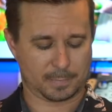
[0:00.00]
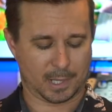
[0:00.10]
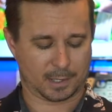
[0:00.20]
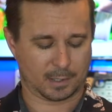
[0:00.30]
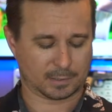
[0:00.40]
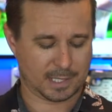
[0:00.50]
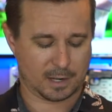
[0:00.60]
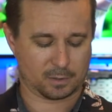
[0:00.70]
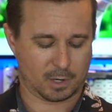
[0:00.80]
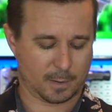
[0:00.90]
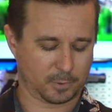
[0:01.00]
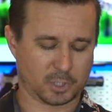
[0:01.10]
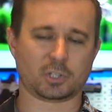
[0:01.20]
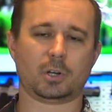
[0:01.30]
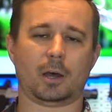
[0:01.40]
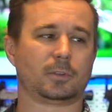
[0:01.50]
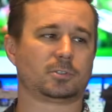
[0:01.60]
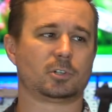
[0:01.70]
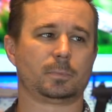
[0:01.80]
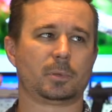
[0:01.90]
Black Hawk Down, Operation Gothic
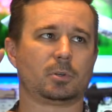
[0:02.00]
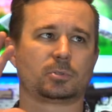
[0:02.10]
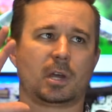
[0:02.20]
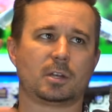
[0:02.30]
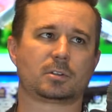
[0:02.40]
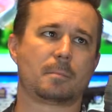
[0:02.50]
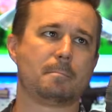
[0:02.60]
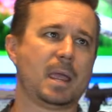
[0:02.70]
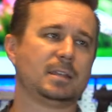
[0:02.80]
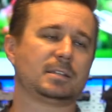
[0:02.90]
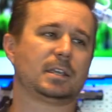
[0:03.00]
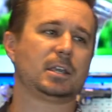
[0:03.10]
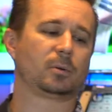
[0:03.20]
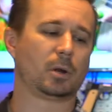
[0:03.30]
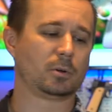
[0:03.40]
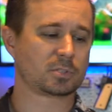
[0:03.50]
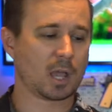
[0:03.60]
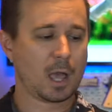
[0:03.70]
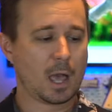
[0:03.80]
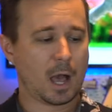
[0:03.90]
Serpent, those guys are amazing heroes.
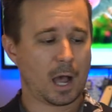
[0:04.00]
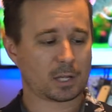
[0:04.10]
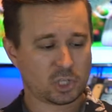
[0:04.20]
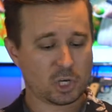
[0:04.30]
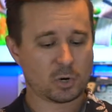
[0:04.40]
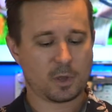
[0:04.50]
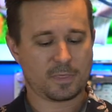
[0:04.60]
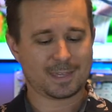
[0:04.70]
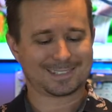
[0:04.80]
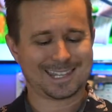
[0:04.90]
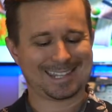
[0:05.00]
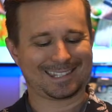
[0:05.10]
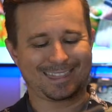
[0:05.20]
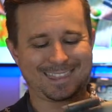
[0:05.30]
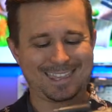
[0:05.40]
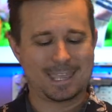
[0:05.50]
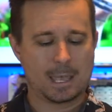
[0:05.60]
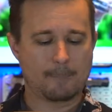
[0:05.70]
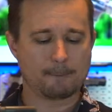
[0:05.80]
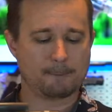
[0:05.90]
Two, this is the
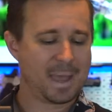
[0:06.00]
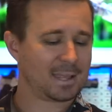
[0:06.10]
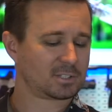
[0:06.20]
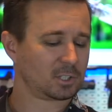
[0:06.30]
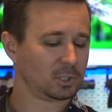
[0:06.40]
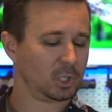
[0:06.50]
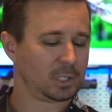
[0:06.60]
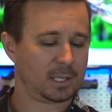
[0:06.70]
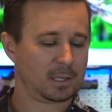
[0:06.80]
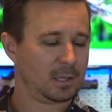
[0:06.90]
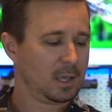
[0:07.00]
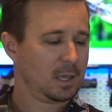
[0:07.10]
best looking